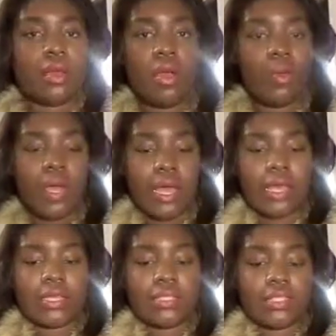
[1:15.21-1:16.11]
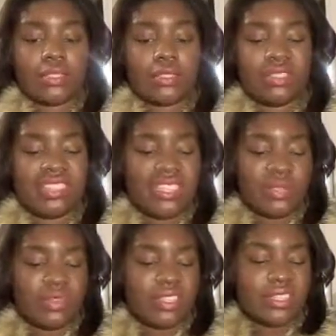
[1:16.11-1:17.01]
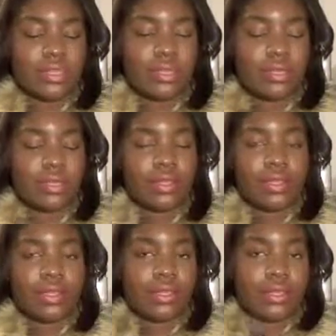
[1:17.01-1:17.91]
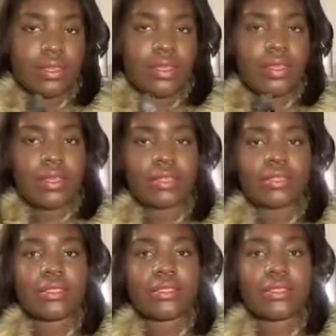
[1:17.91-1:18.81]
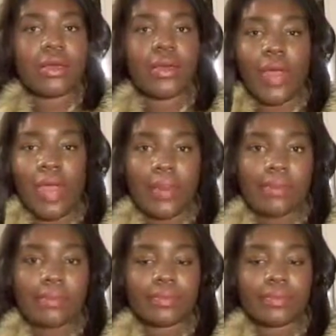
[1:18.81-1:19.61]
oh my gosh this one is okay